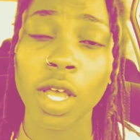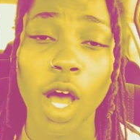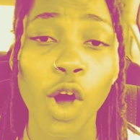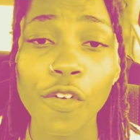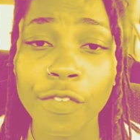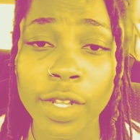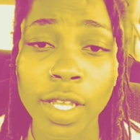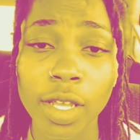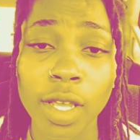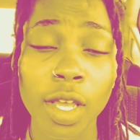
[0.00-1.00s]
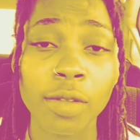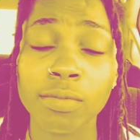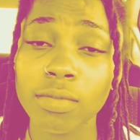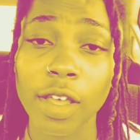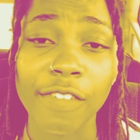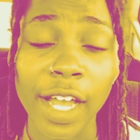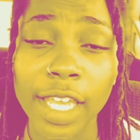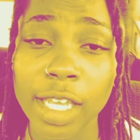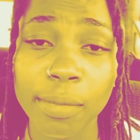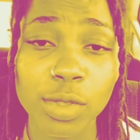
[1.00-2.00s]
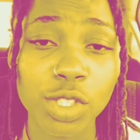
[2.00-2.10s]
Hopefully, if I keep,